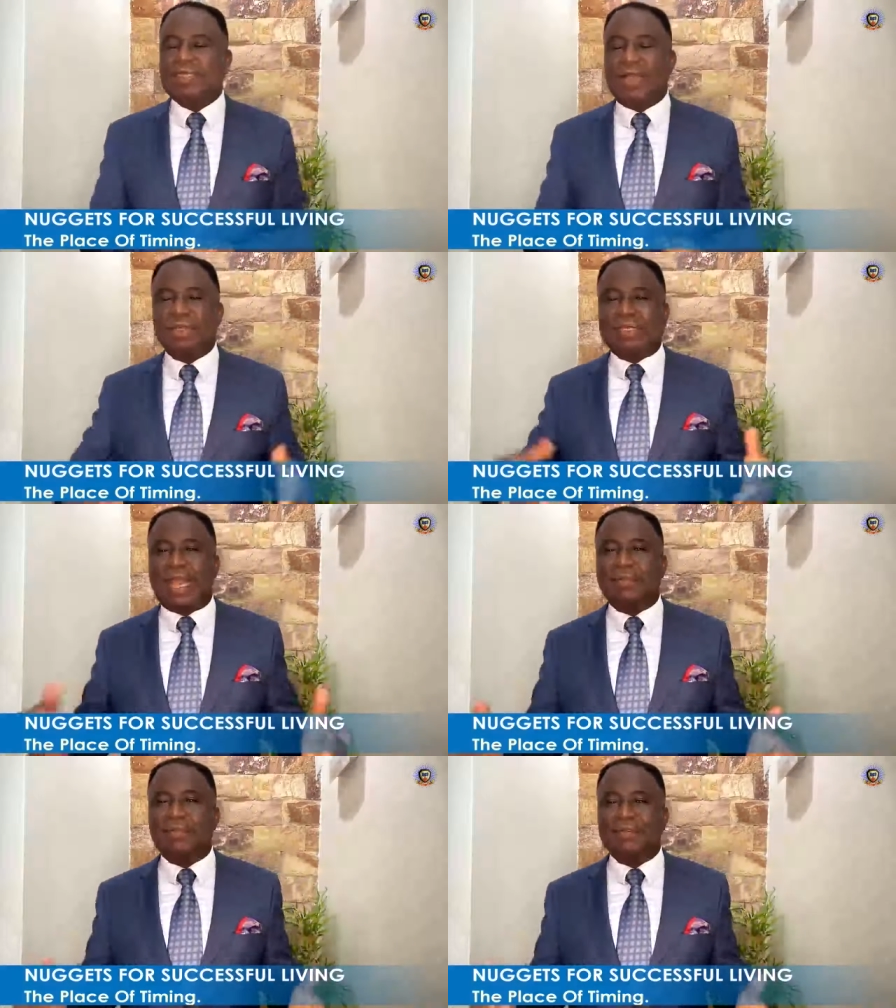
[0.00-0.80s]
shall not
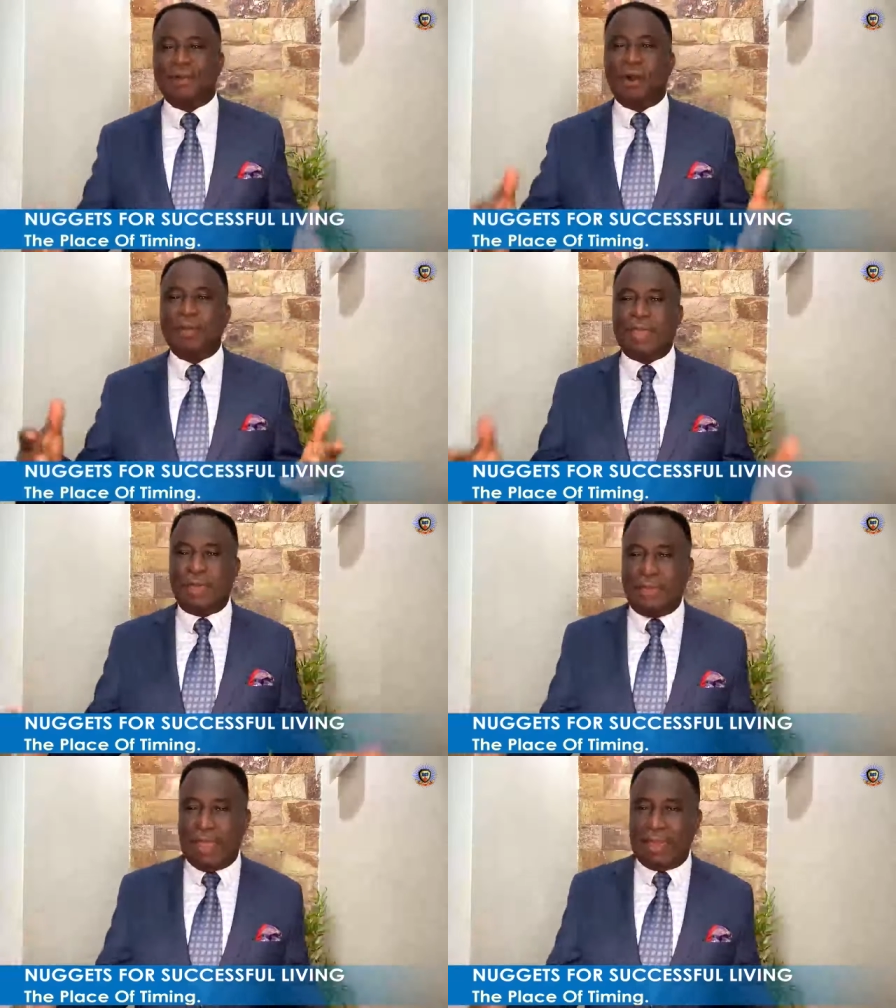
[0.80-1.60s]
stand before
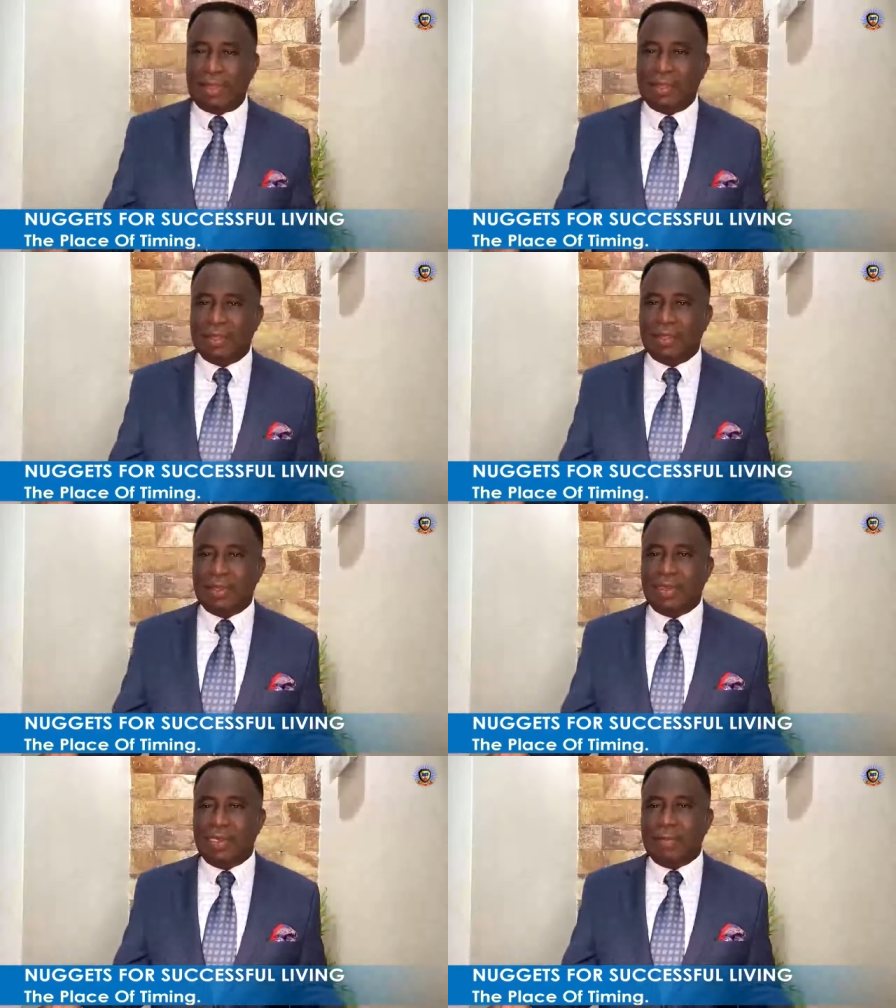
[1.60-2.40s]
me men,
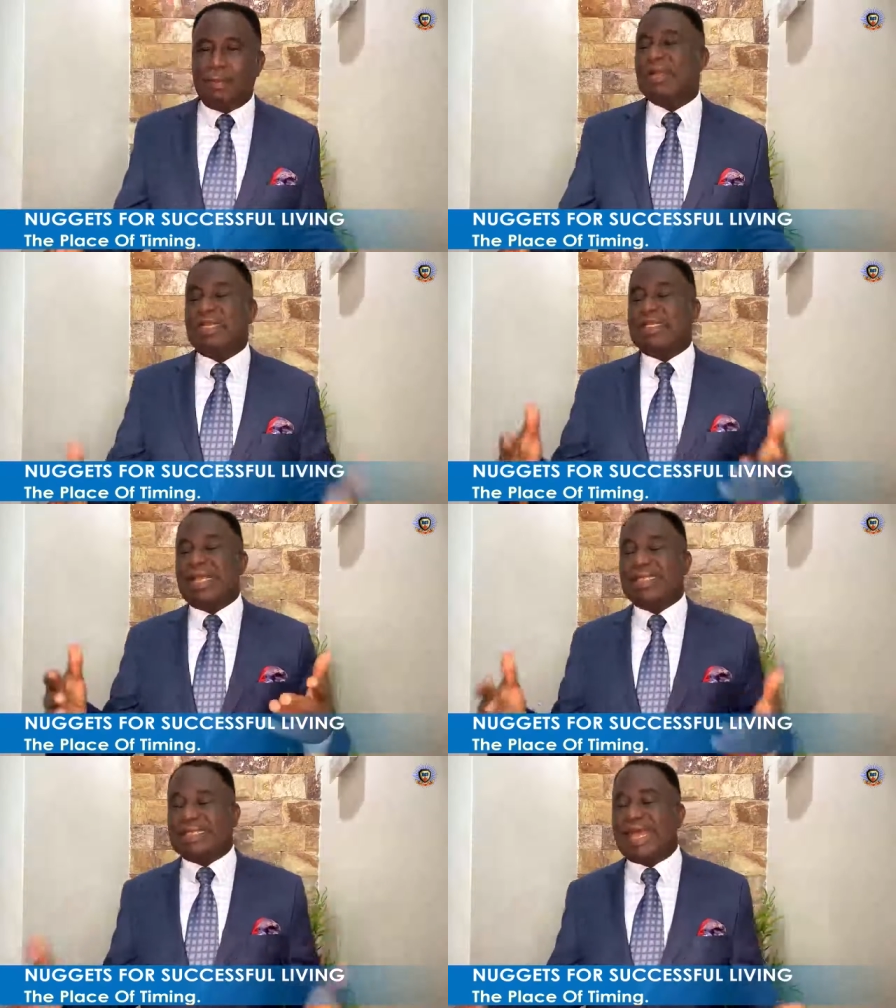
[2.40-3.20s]
but he
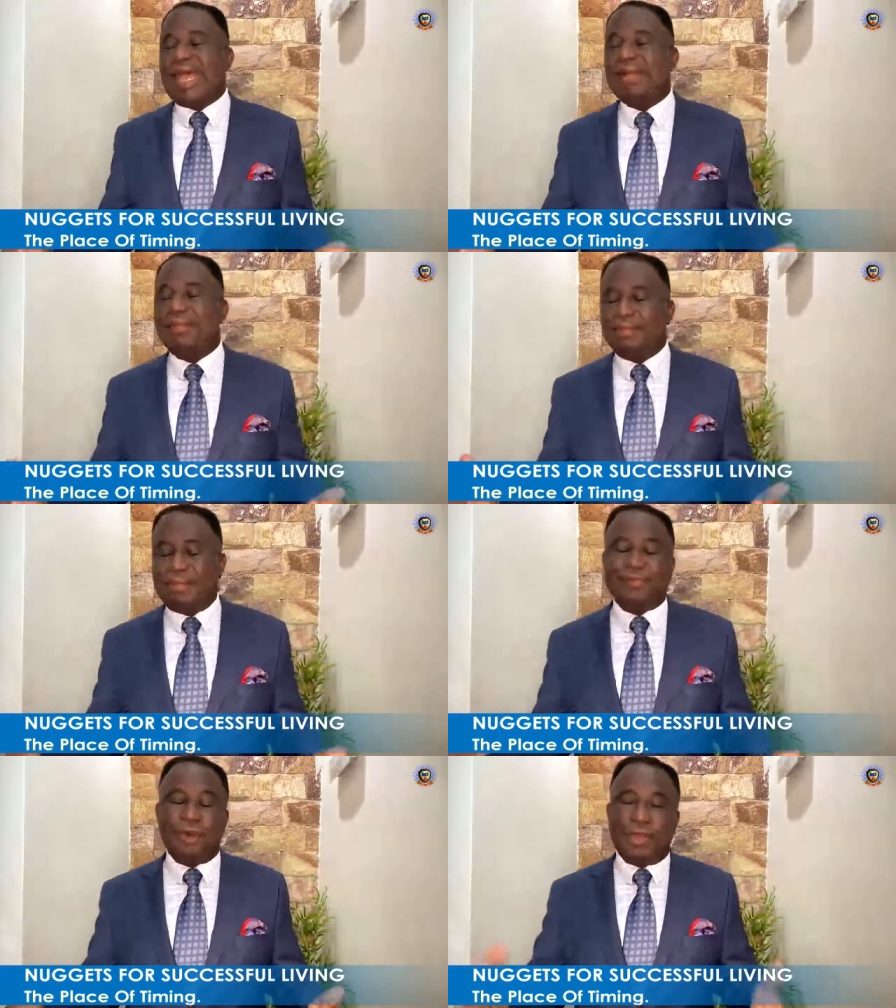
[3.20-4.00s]
shall stand
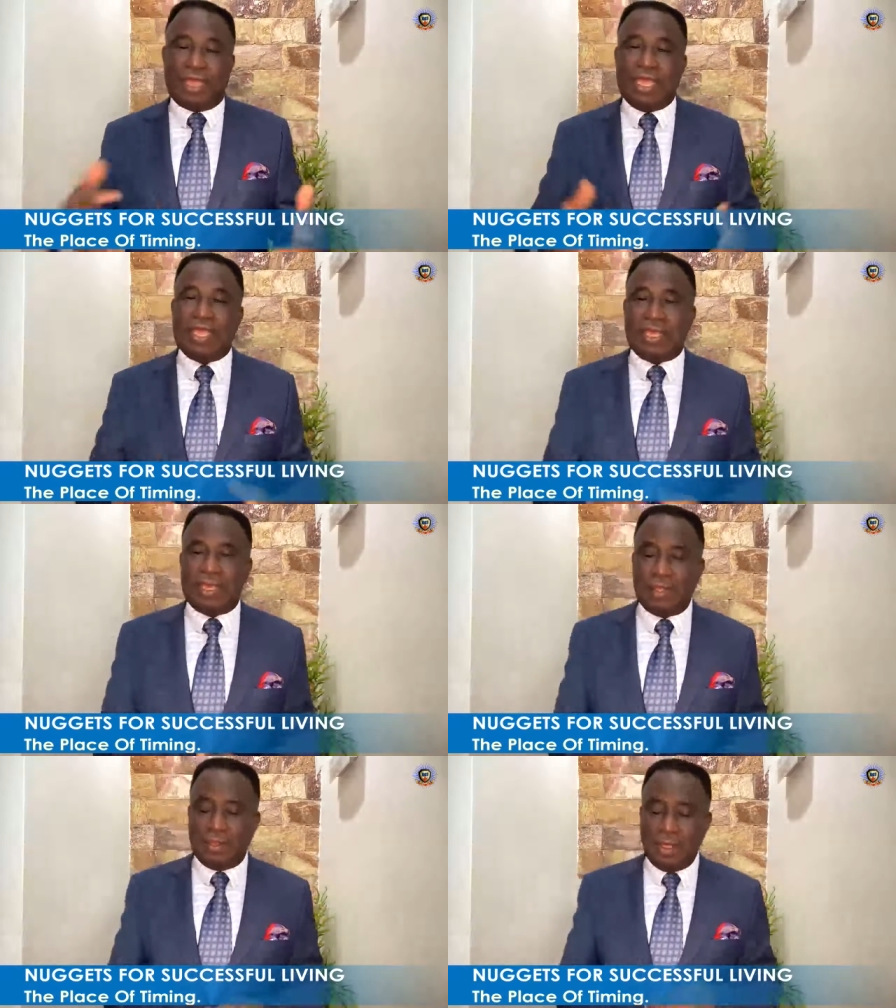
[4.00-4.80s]
before king.